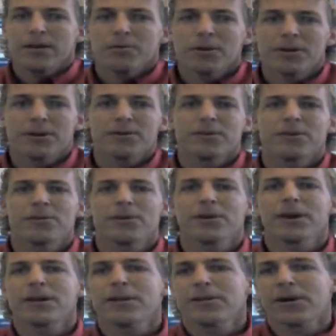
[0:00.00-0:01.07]
When you
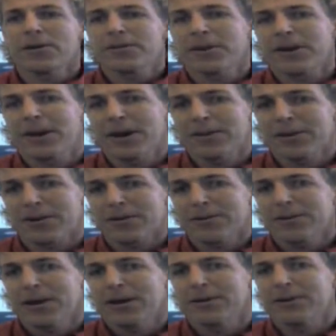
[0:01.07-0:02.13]
look at it all
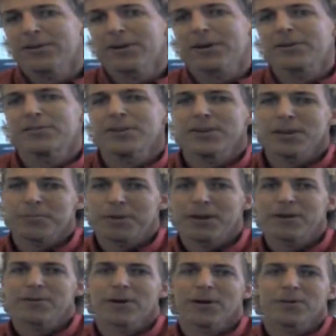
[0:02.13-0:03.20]
together and you look at
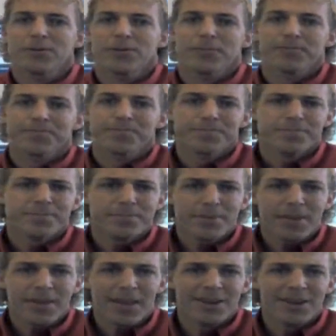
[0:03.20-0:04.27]
GDP growth,
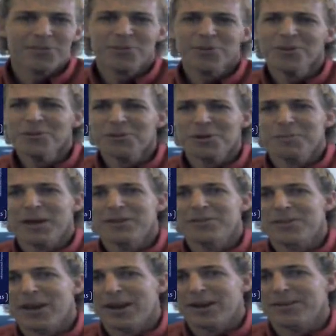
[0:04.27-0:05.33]
it really
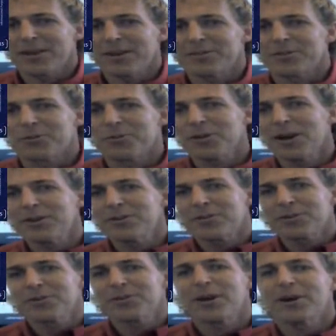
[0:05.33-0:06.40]
remains lackluster. What I
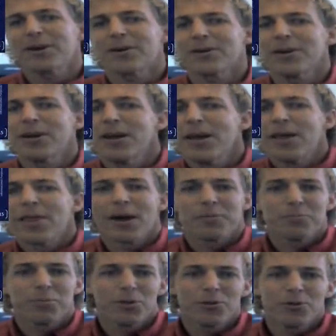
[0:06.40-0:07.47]
drew there,
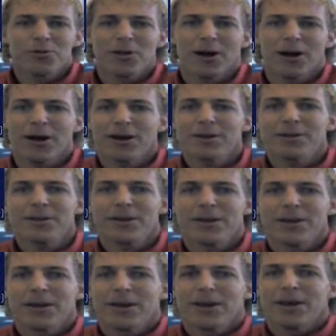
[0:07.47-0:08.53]
that blue line,
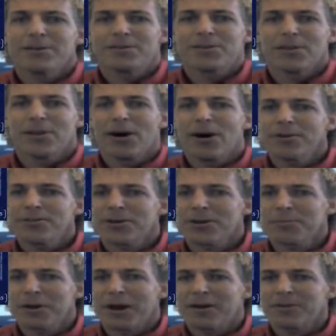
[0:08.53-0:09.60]
is the
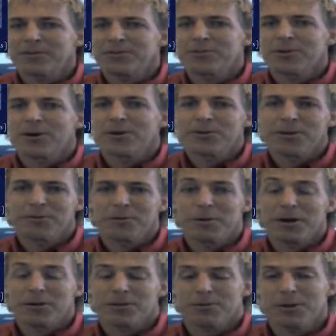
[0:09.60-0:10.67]
long-term average growth of
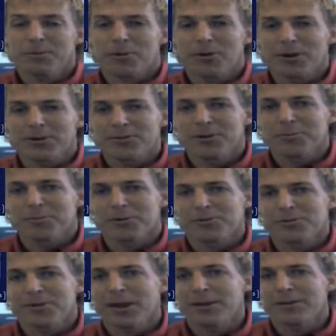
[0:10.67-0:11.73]
about
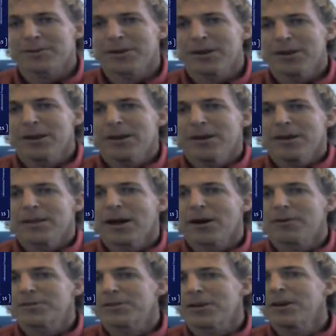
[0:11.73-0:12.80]
3.2%. Now,
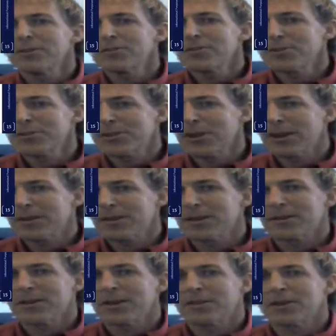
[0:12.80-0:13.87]
it's interesting
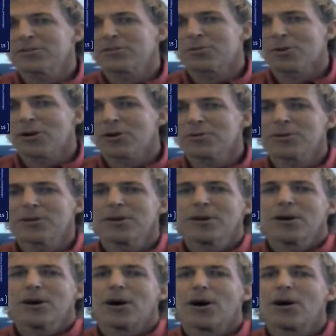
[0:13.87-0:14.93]
that this growth
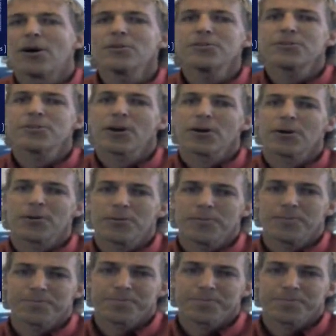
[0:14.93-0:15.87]
also